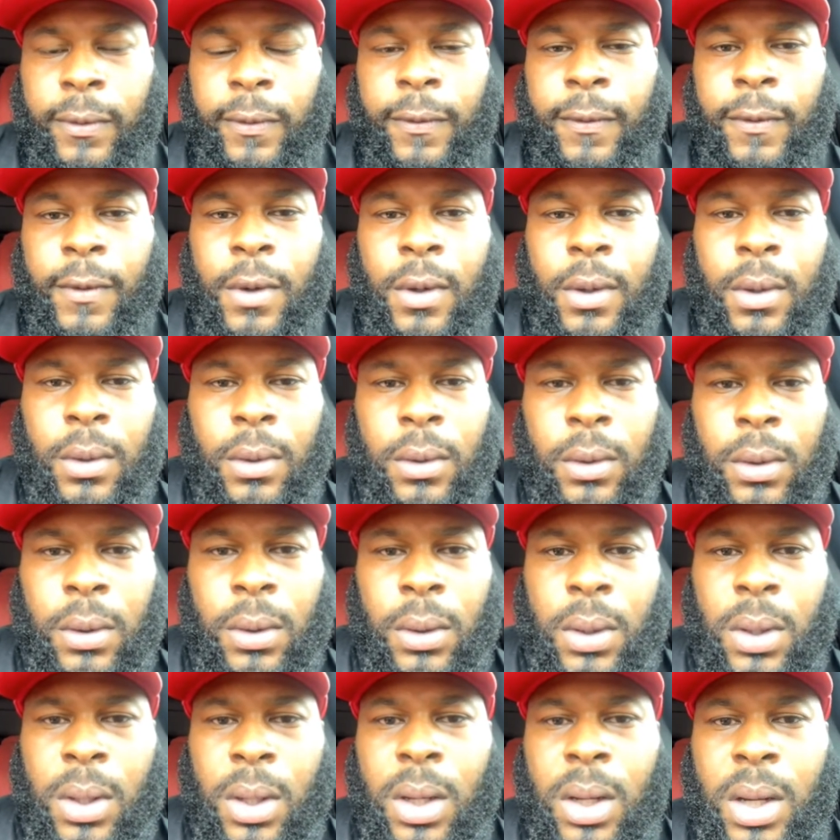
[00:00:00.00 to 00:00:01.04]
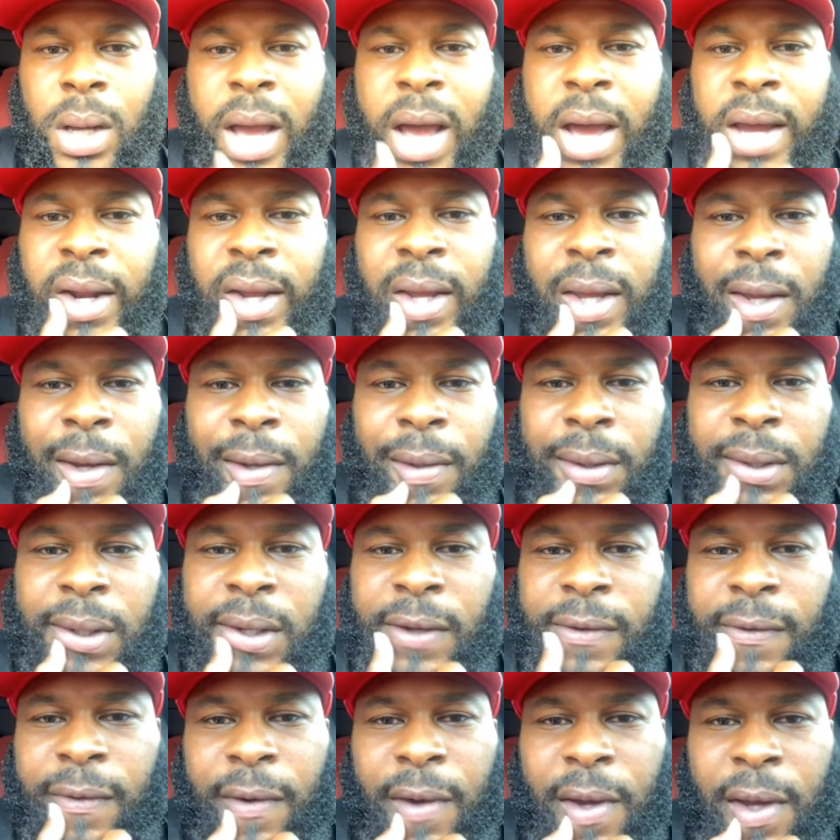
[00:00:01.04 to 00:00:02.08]
The Funk. How the hell did
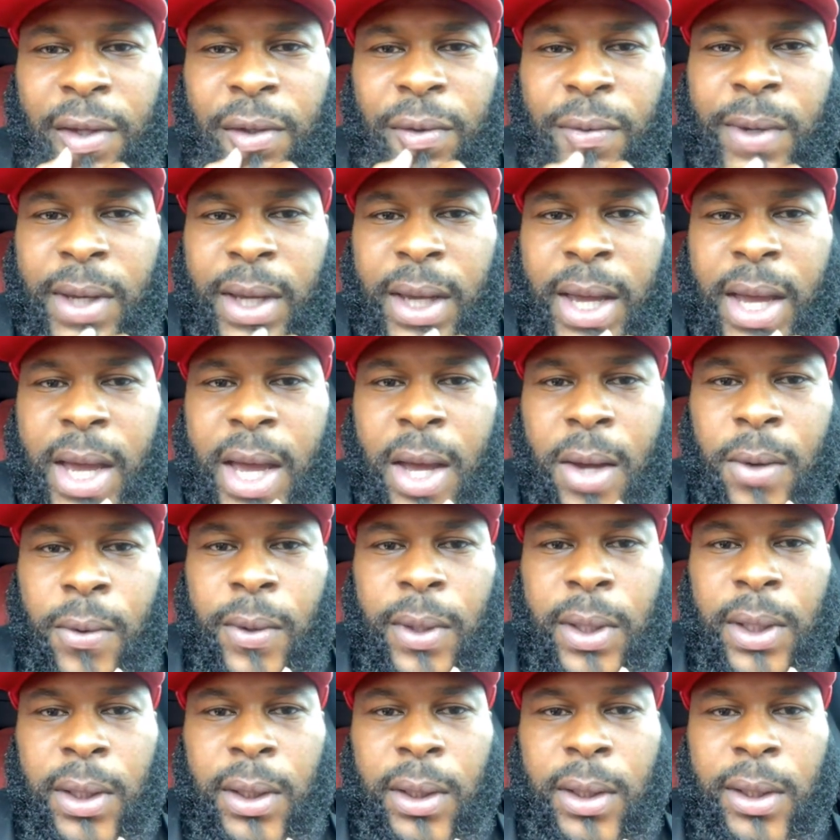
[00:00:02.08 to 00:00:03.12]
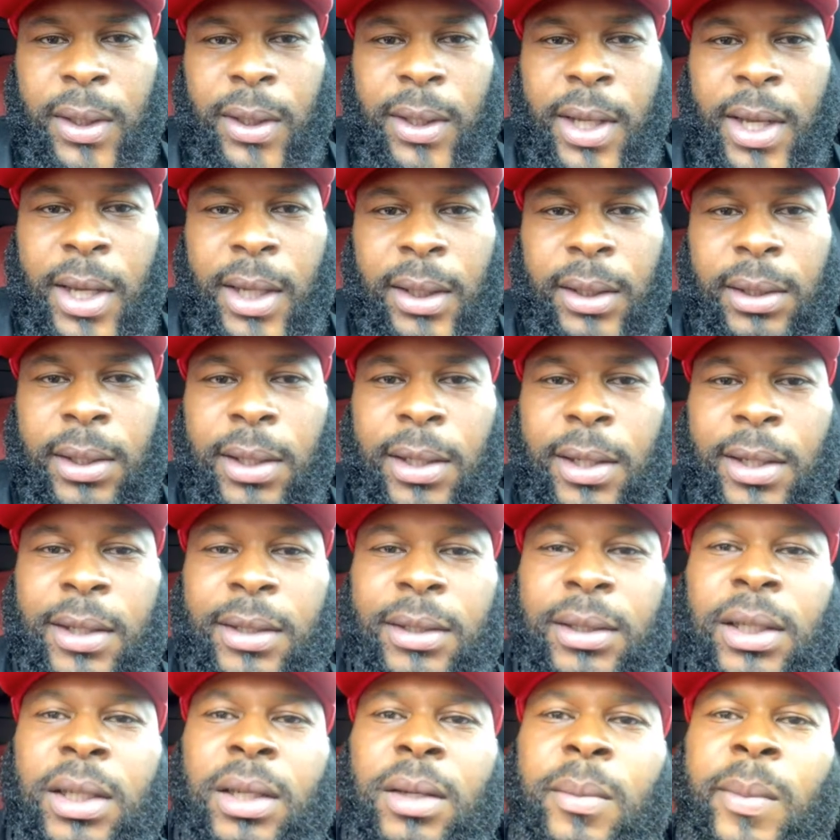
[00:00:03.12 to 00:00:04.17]
they find you at Howard? Any connects?
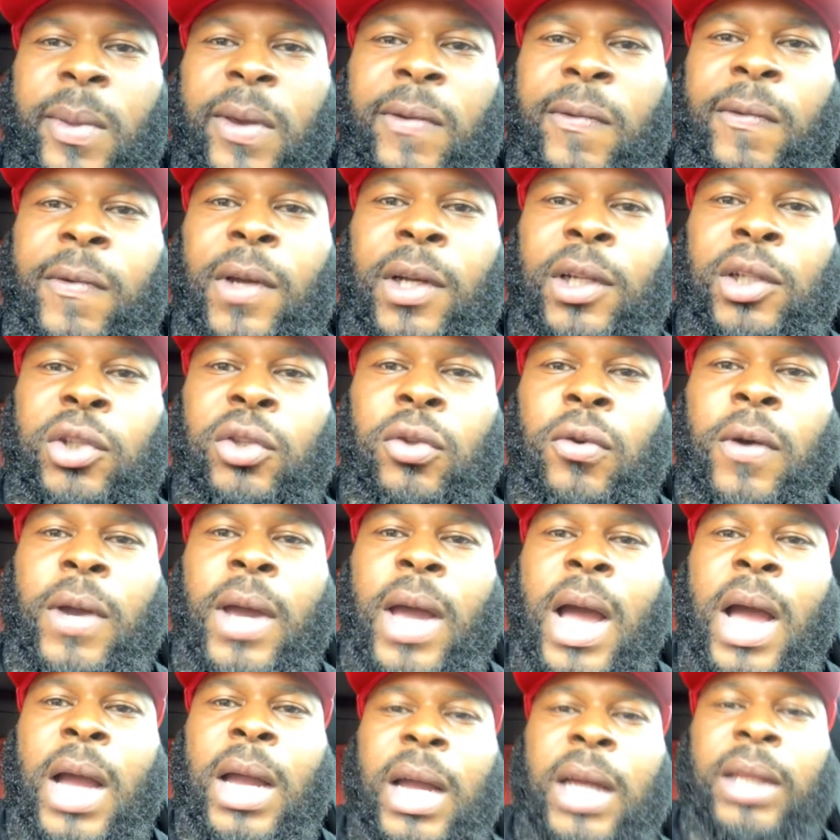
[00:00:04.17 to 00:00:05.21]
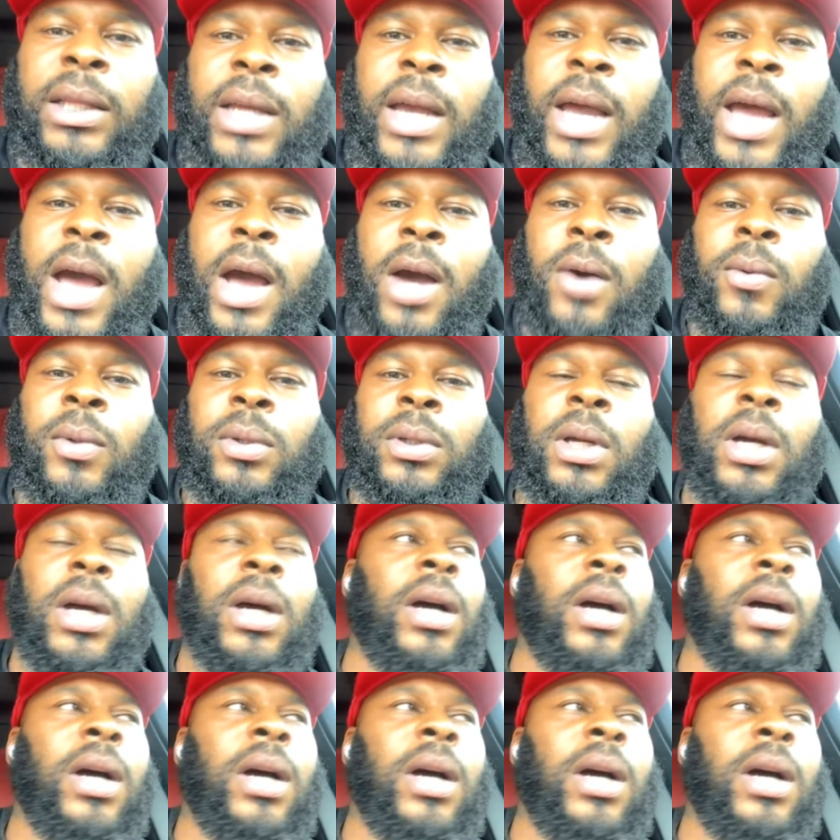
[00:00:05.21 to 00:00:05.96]
Man, funny story how I got to Howard.